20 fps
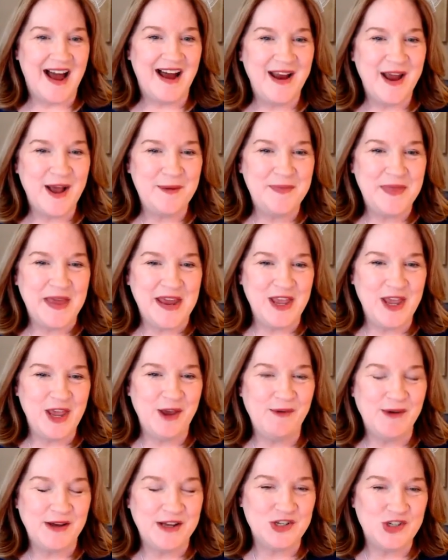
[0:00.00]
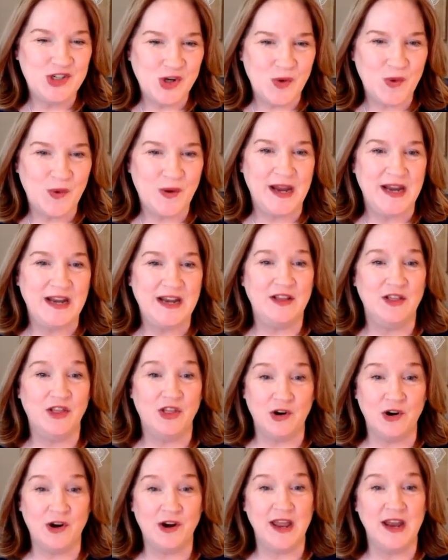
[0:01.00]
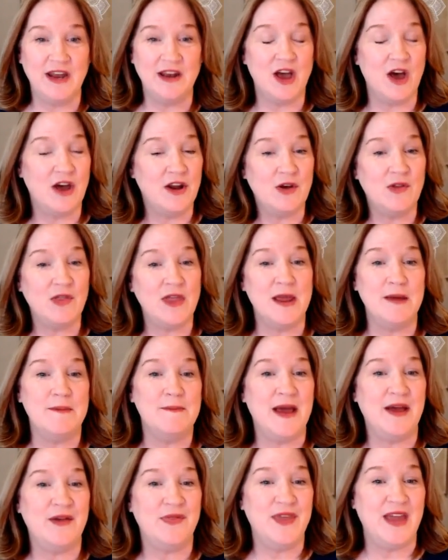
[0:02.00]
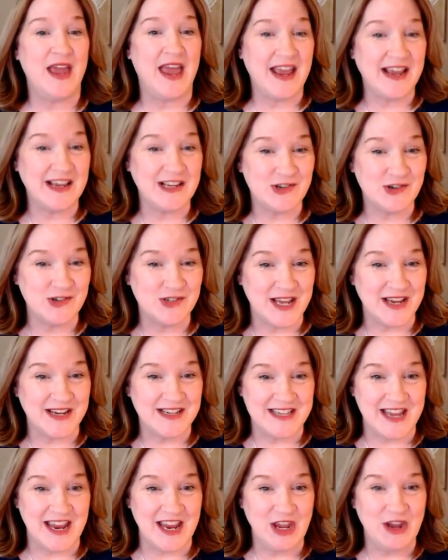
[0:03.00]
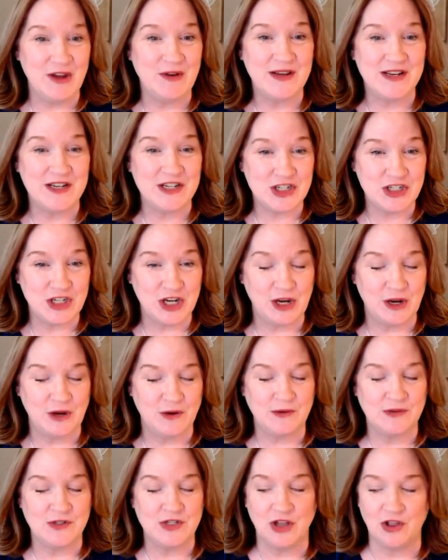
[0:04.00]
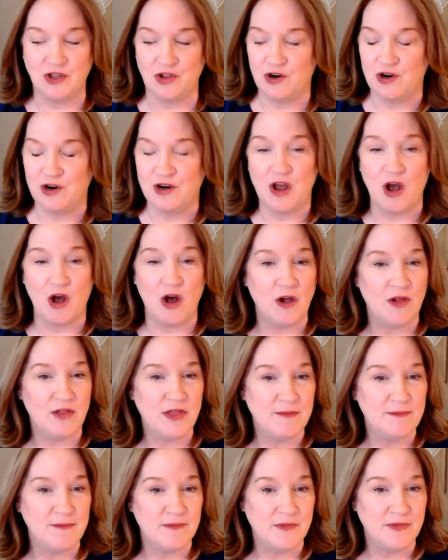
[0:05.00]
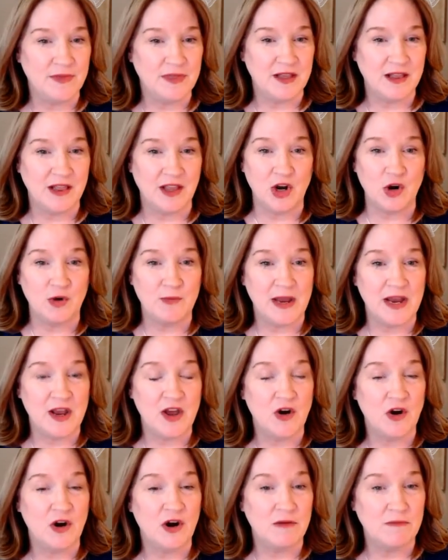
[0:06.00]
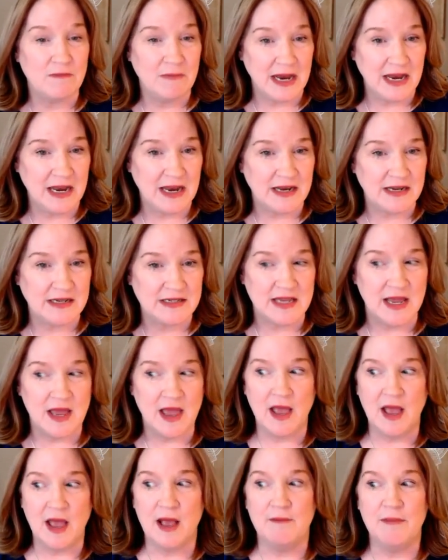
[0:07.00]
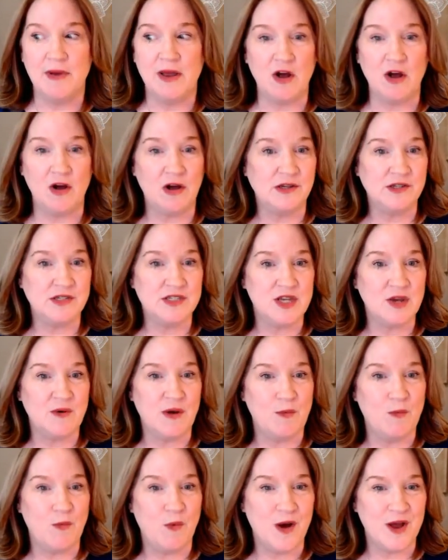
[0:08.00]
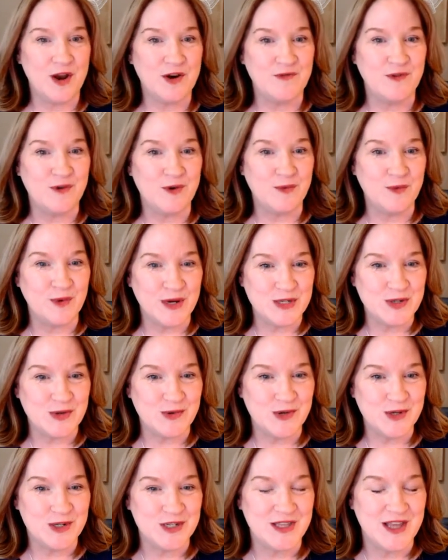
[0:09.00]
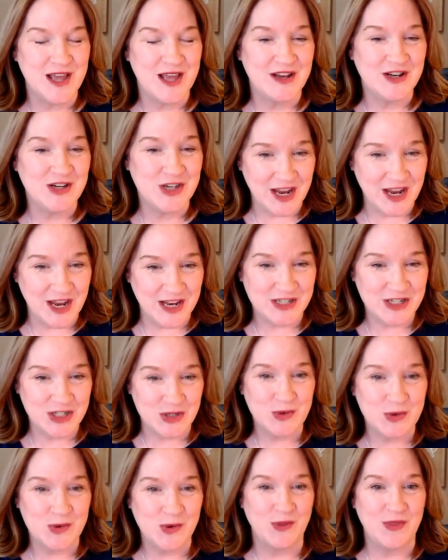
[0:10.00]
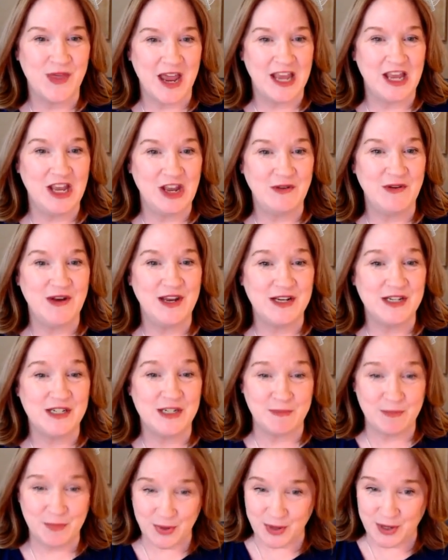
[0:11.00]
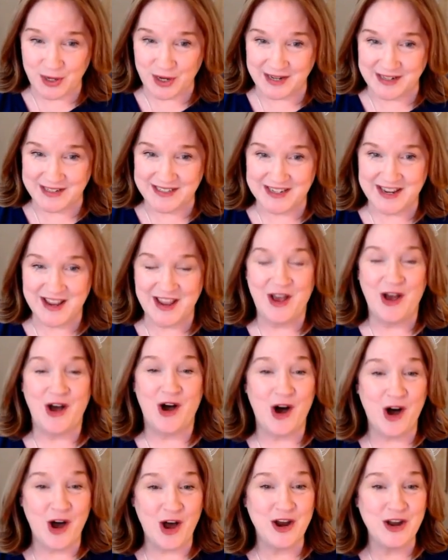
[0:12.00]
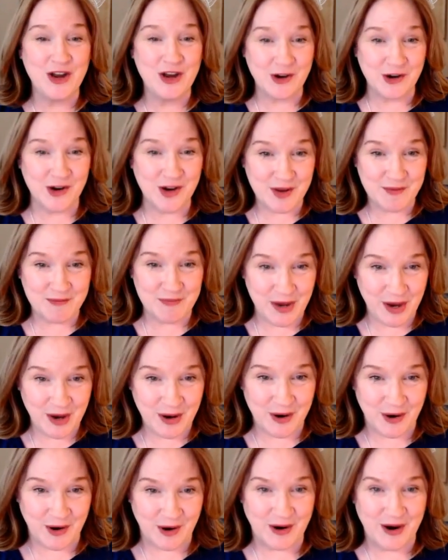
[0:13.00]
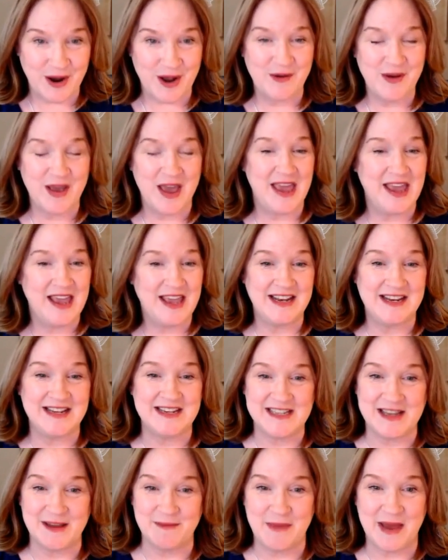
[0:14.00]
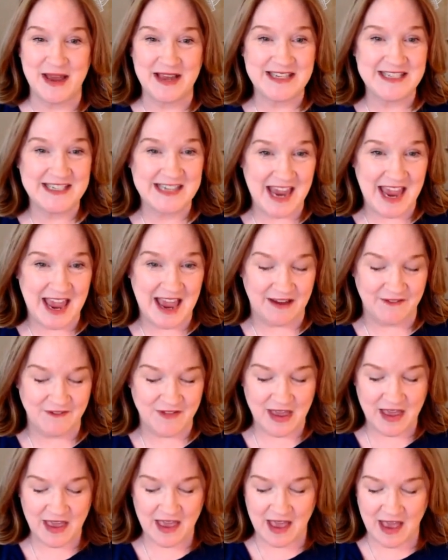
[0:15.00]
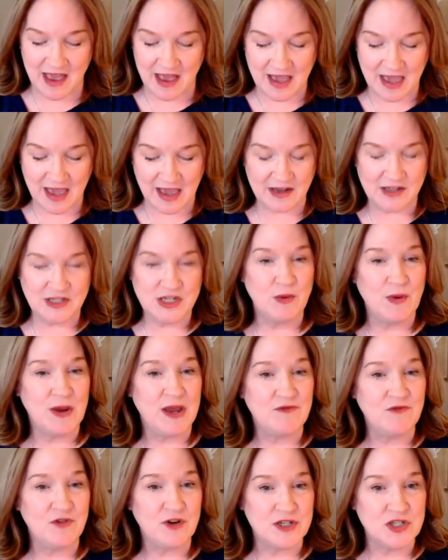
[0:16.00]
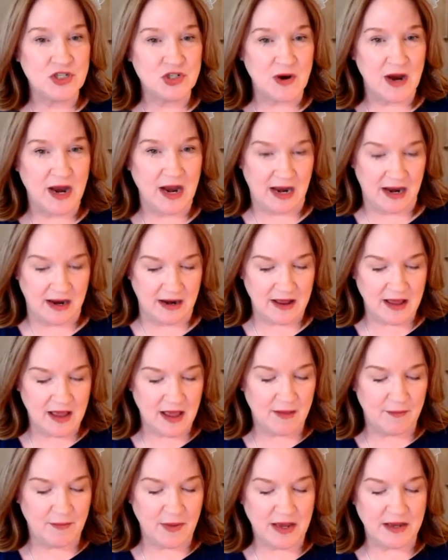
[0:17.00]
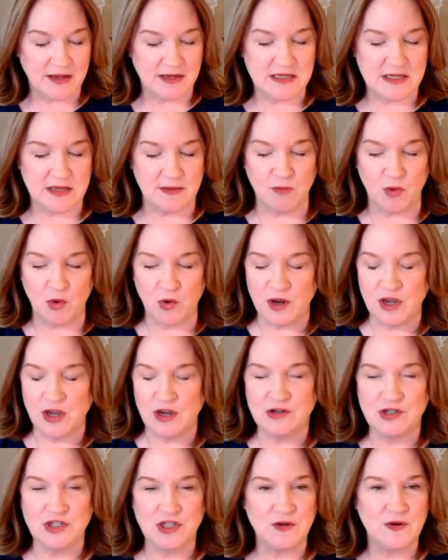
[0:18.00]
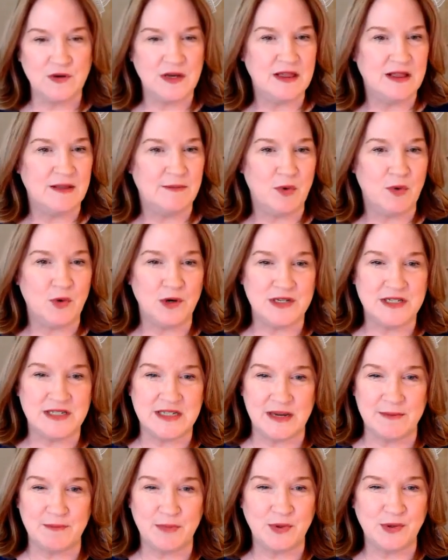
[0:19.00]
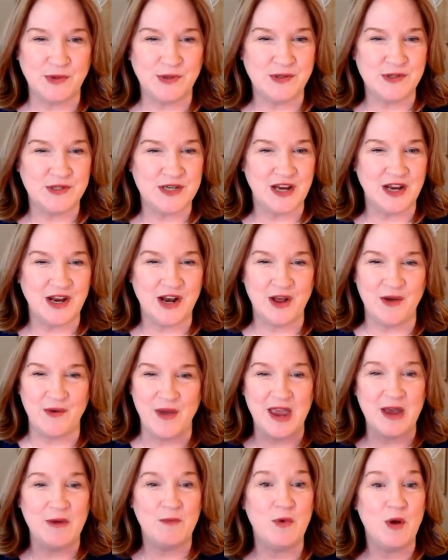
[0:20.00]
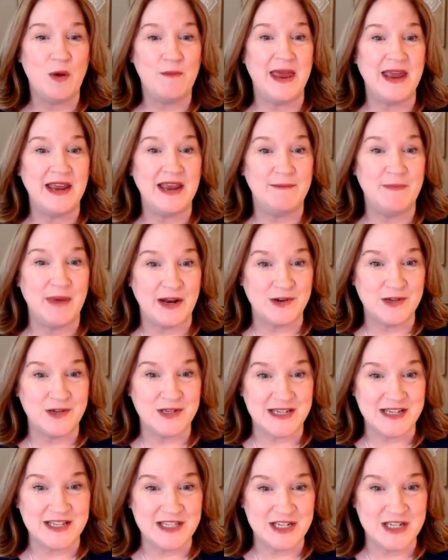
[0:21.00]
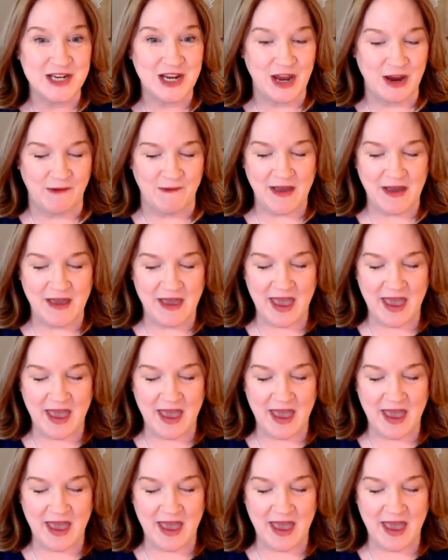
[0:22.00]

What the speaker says: I hope that you enjoyed learning not only about the exercise that you can do to learn all the Lenormand card meanings, but also a wonderful resource and tool that you need to put on your computer. Okay, it is a must have. Again, don't get frustrated because the more you do it, the more symbols, it will make better sense to you.